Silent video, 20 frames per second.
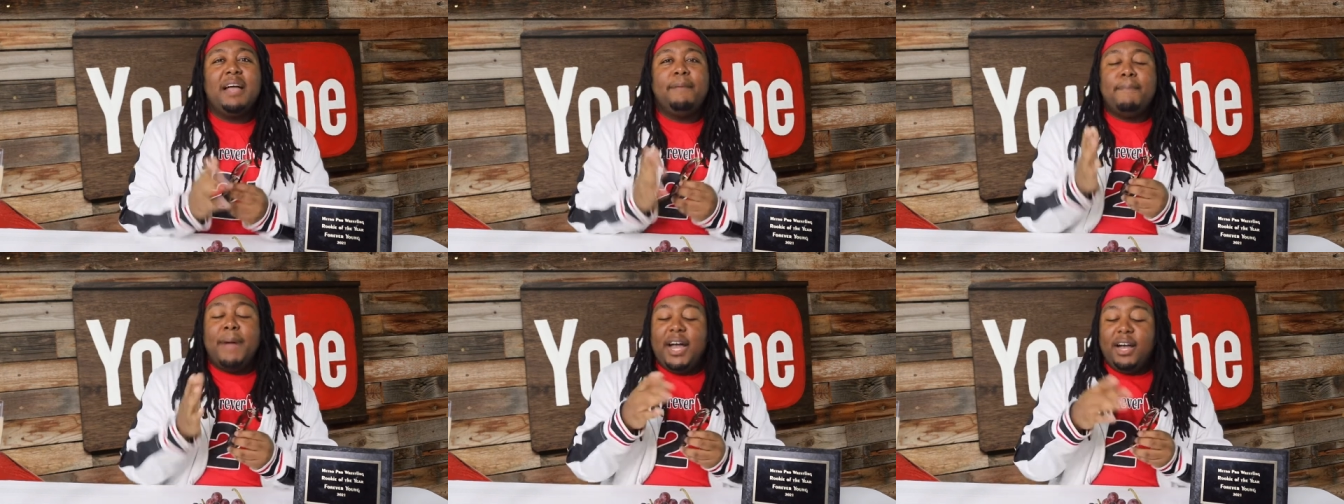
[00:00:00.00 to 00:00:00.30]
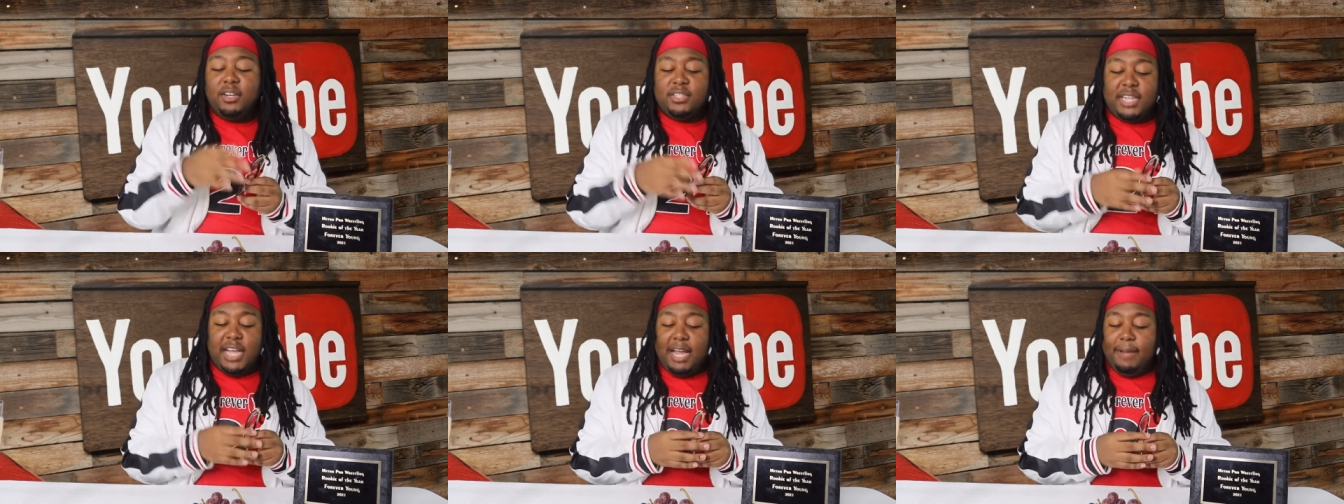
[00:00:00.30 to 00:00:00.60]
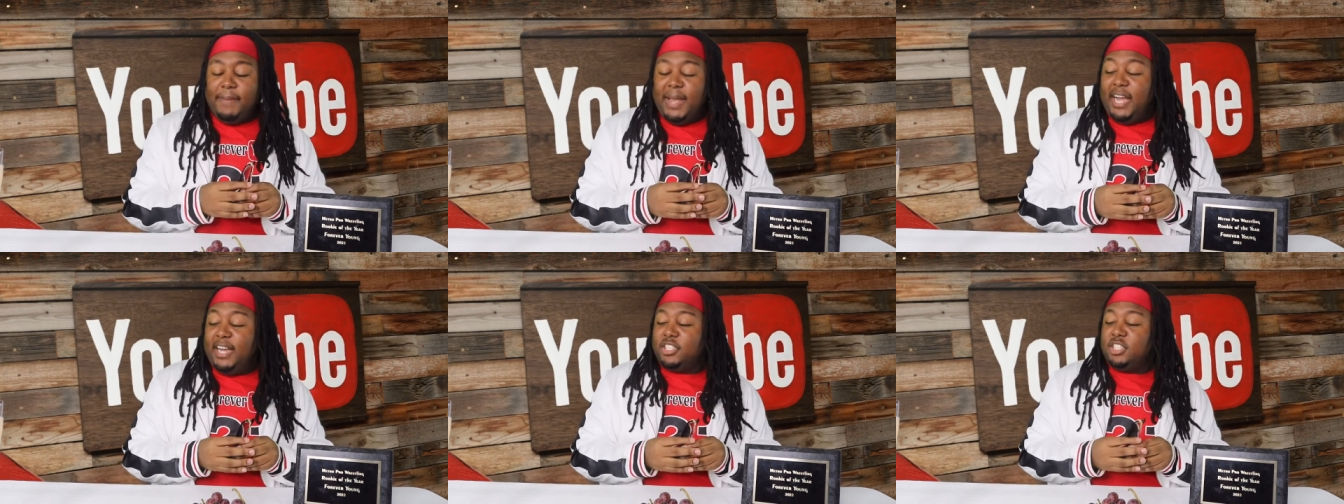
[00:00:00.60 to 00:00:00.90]
Miles,
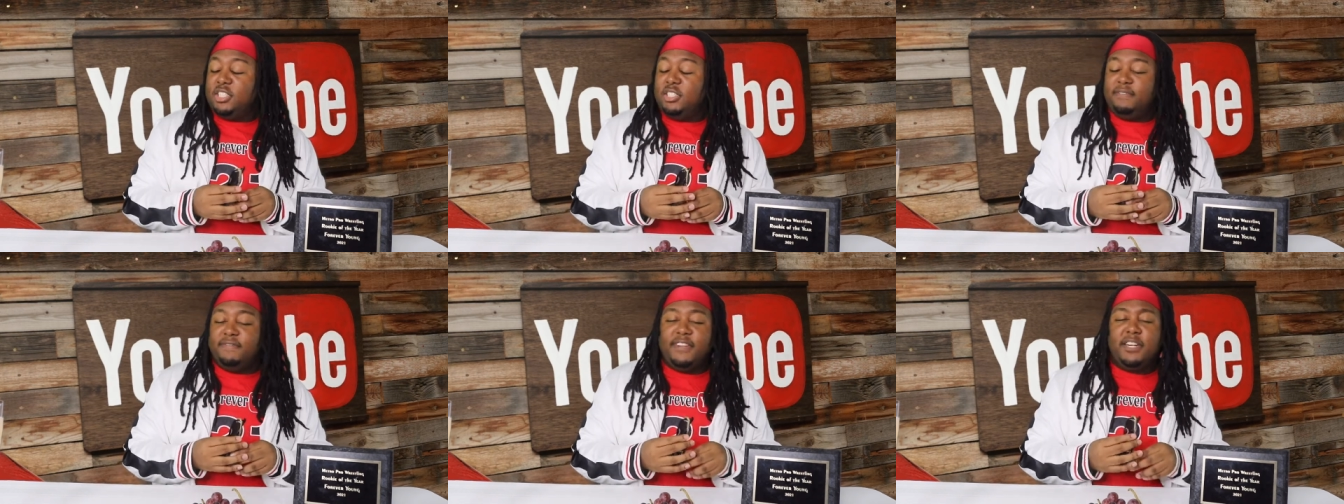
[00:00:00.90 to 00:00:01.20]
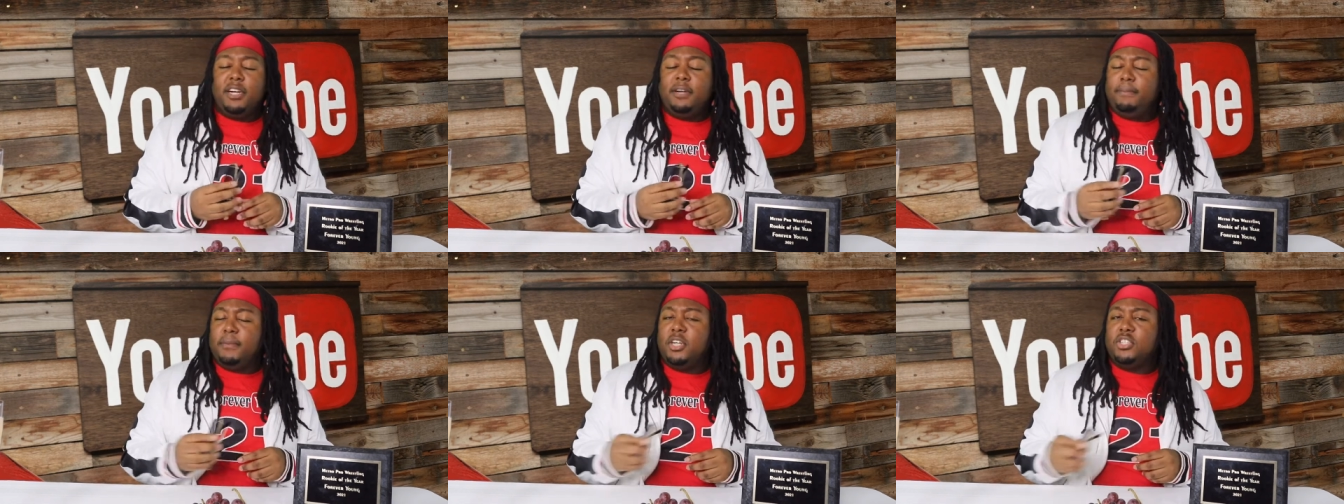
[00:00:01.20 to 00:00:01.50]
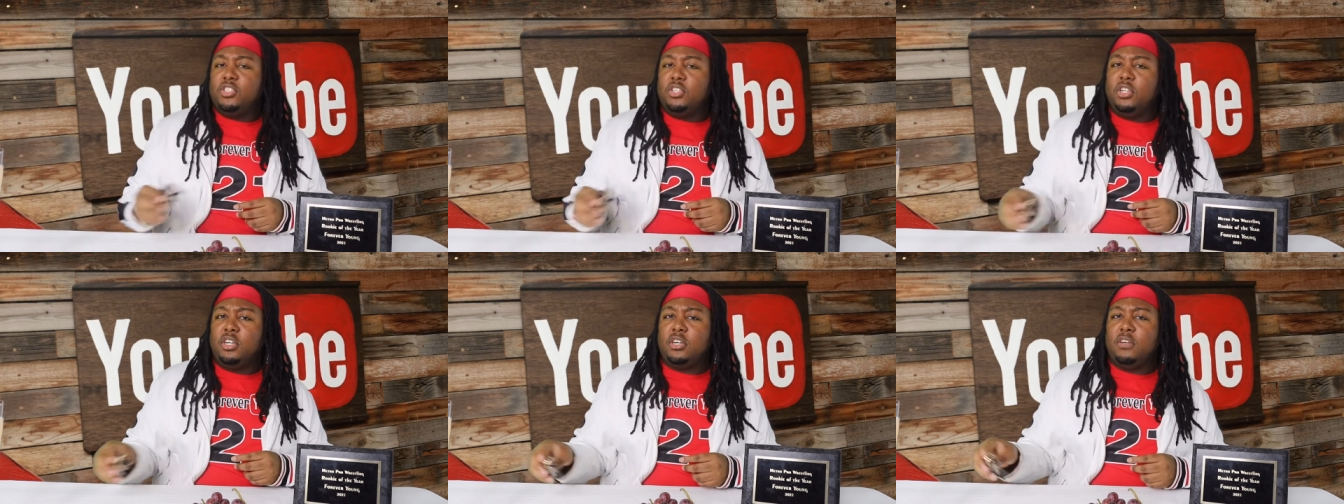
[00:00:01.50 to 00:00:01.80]
I'm actually very
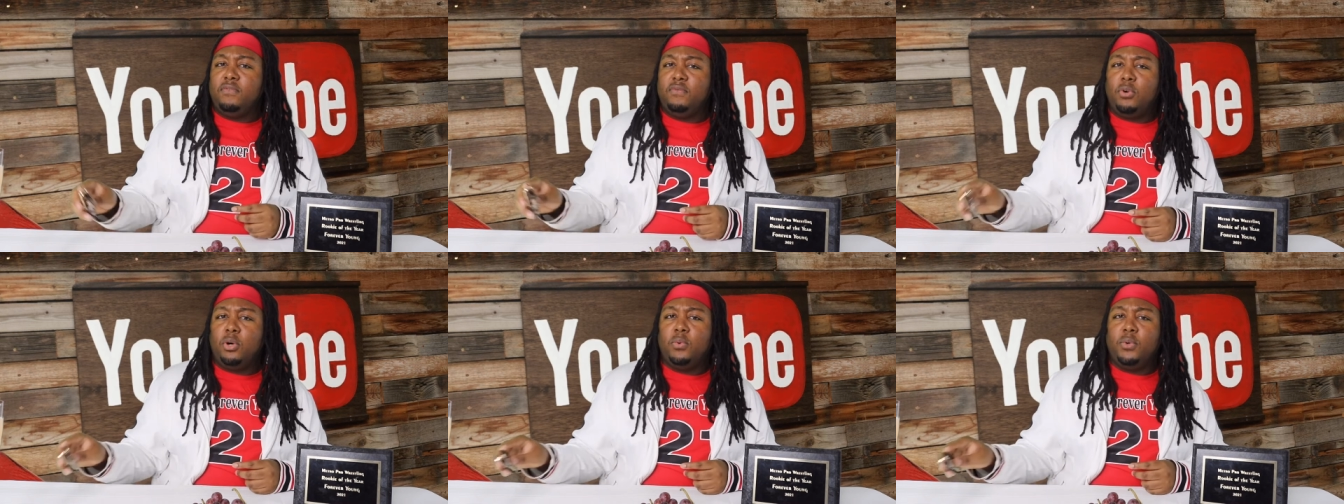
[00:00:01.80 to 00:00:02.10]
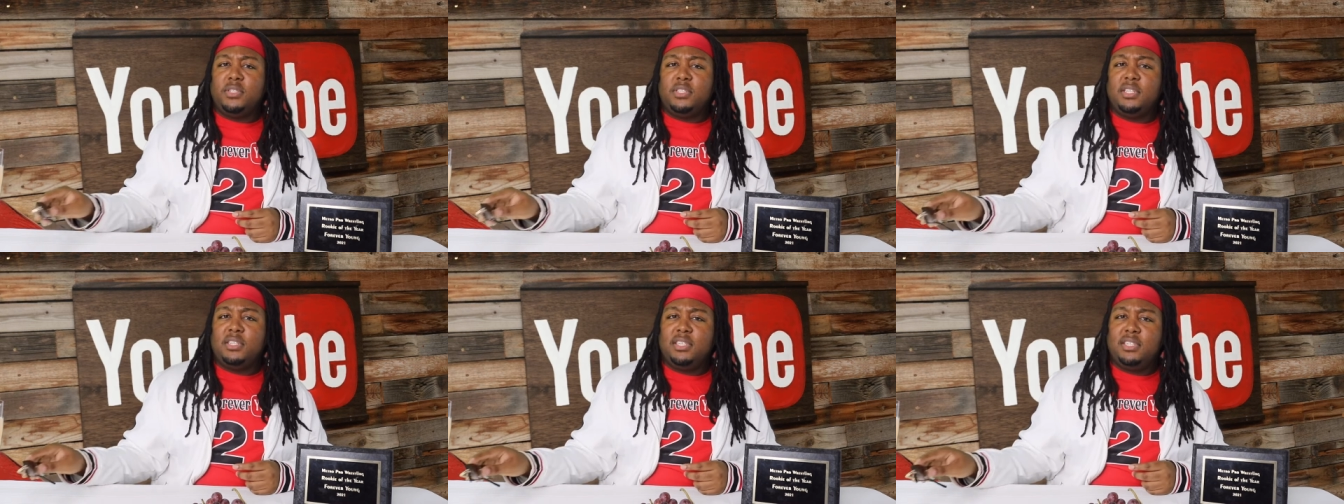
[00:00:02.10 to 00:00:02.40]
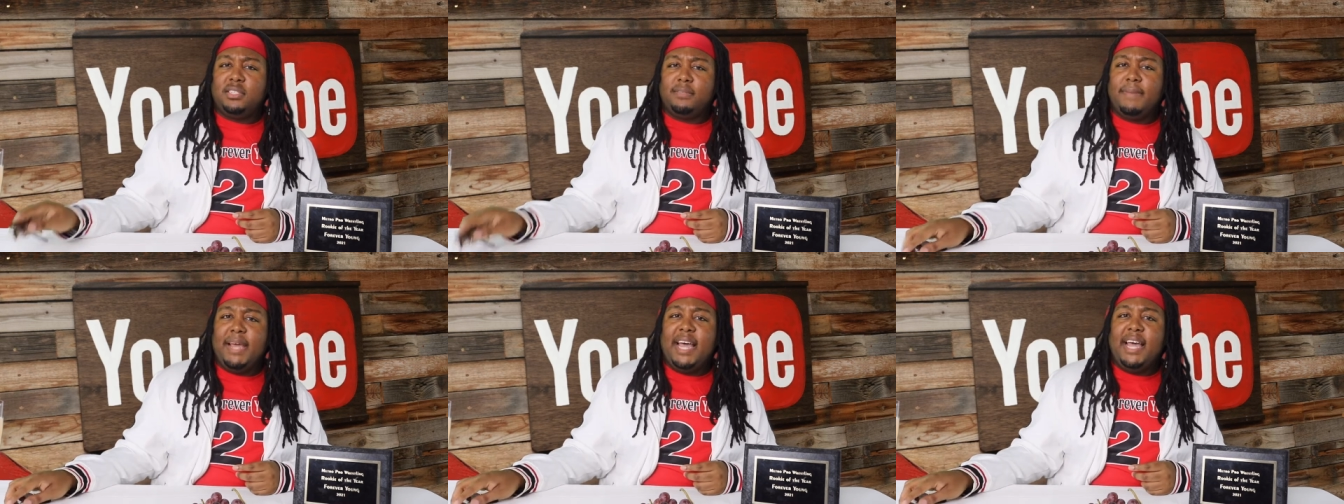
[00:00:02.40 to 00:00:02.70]
much looking forward to
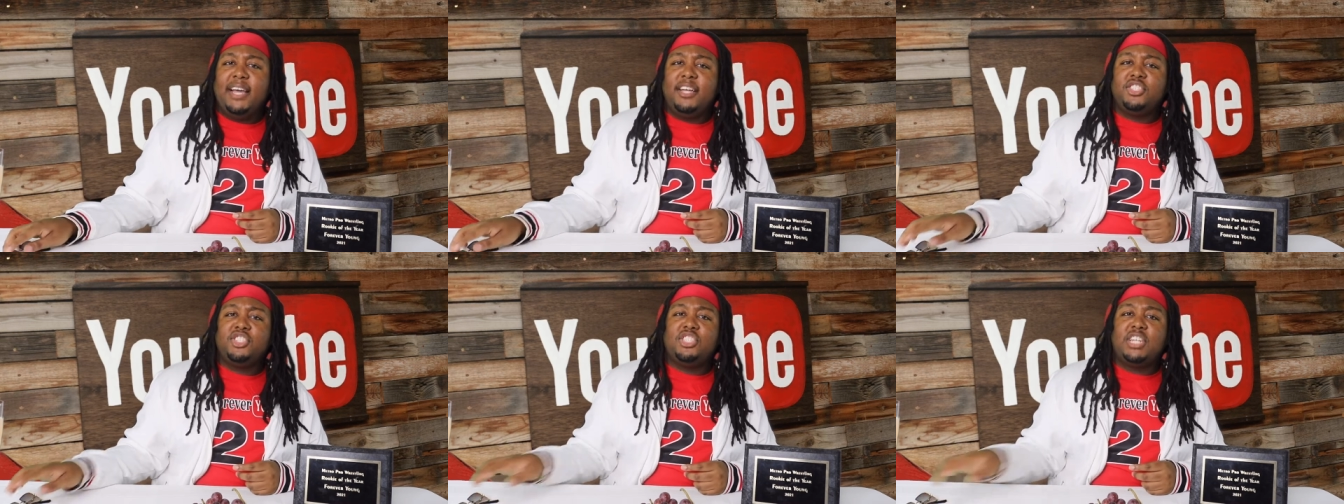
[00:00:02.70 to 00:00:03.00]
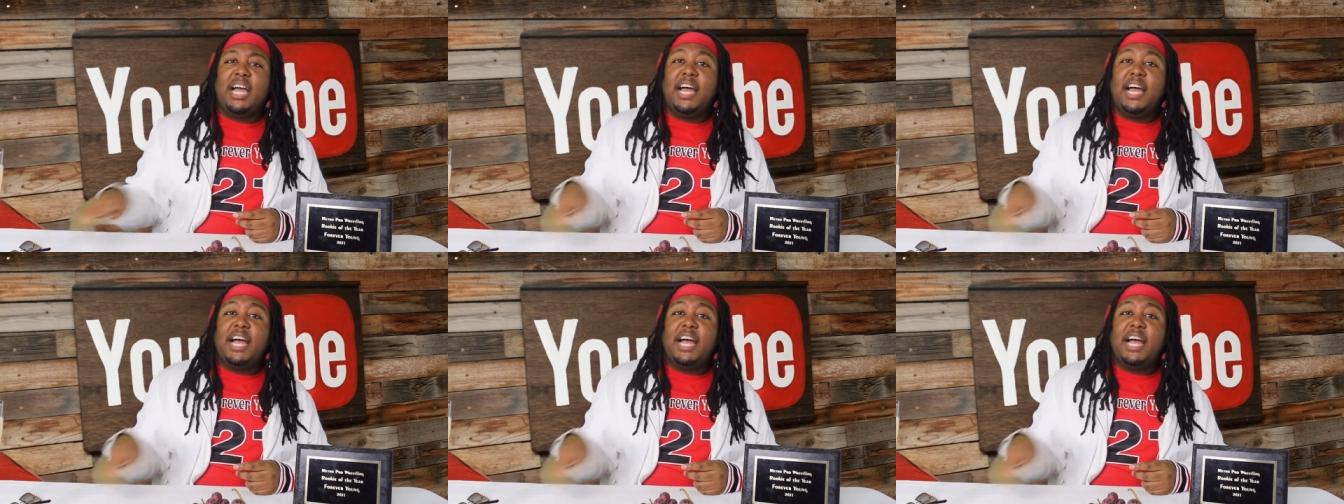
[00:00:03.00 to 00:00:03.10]
this match.